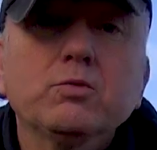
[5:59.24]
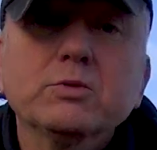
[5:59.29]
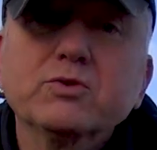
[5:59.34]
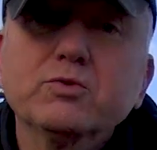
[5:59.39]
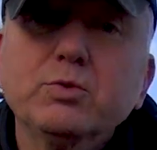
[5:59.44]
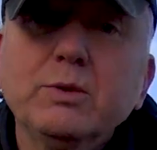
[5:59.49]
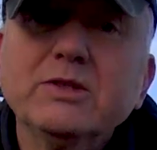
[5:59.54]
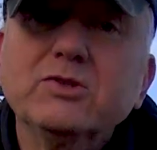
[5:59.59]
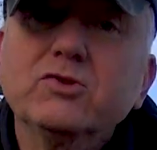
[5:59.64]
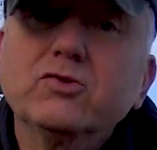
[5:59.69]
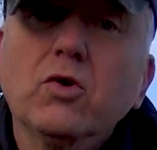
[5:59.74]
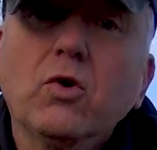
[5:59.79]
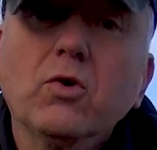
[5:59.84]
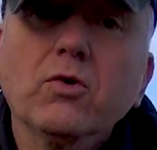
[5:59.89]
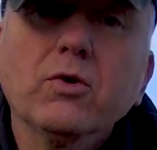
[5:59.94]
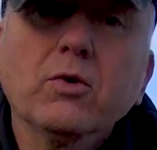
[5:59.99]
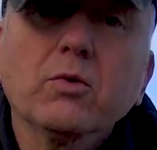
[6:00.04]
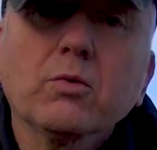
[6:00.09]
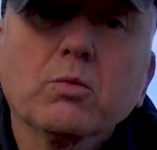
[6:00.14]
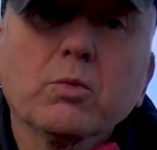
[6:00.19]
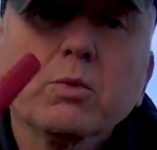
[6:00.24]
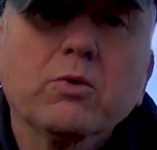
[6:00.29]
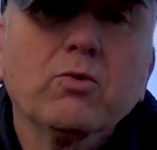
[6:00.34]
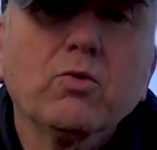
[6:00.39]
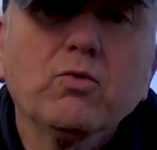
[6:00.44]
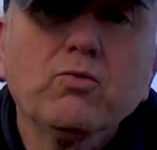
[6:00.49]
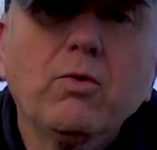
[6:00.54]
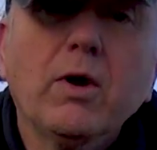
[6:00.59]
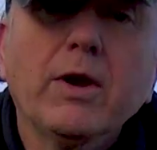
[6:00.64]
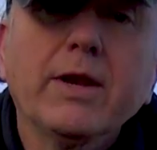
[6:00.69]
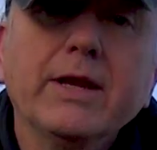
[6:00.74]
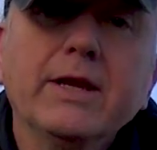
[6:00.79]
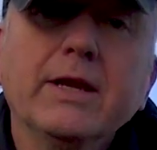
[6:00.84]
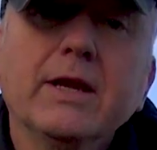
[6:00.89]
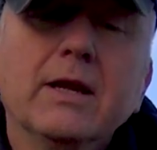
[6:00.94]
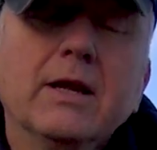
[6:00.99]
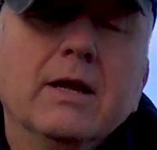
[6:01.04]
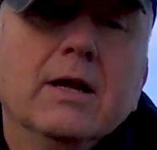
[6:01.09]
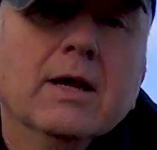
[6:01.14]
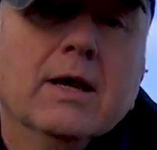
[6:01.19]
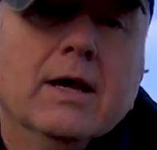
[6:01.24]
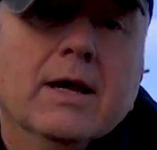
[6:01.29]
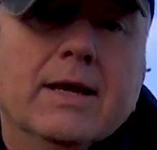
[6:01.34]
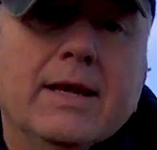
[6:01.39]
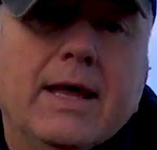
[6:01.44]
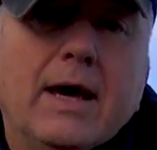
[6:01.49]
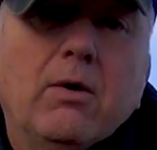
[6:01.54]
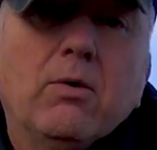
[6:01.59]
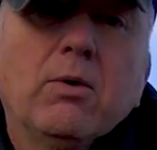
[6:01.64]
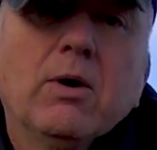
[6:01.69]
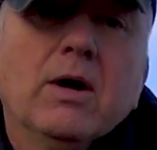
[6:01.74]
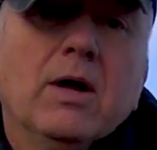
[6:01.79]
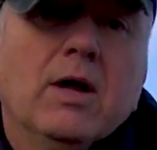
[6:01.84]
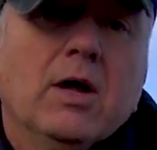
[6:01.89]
we're switched on, we're all running. Now,